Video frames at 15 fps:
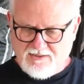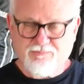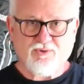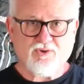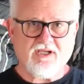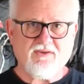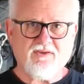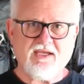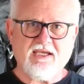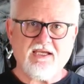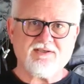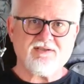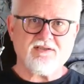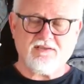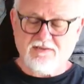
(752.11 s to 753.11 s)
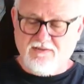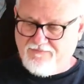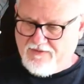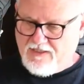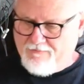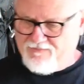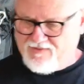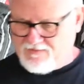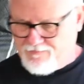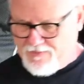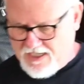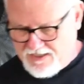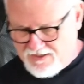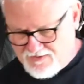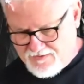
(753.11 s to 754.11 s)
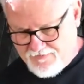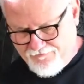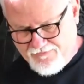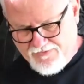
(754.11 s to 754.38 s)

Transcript: put in there to fill up the space.